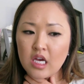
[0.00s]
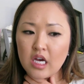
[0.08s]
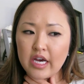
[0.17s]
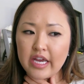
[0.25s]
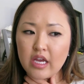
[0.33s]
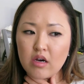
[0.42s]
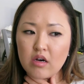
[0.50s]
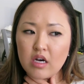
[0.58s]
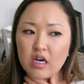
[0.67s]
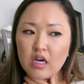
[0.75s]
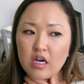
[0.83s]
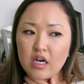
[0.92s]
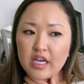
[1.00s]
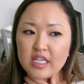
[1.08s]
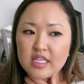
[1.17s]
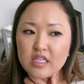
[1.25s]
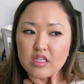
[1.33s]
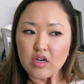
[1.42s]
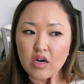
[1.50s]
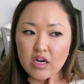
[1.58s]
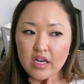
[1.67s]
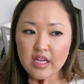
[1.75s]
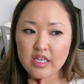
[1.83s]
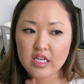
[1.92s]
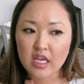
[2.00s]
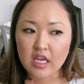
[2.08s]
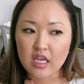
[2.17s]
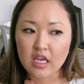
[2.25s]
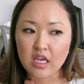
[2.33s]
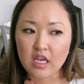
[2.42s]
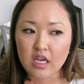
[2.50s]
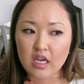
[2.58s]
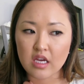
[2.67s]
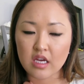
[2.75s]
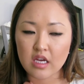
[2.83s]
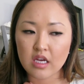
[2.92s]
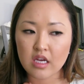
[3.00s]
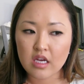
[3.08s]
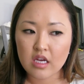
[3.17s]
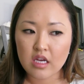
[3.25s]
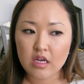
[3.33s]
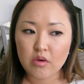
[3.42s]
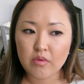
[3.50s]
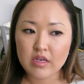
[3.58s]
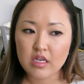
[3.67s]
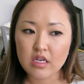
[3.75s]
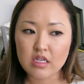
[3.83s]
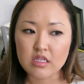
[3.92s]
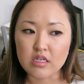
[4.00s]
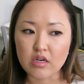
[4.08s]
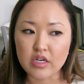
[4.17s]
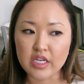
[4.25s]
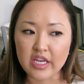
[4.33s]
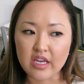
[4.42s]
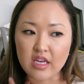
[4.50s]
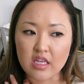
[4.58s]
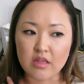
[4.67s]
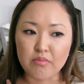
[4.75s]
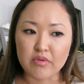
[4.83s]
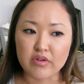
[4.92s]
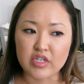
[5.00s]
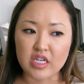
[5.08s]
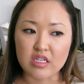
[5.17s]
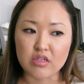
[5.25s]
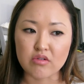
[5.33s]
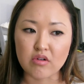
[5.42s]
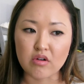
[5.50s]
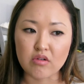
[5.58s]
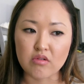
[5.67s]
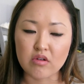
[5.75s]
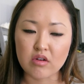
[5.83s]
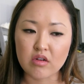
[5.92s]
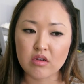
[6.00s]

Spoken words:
I started taking, when did I start taking the progesterone?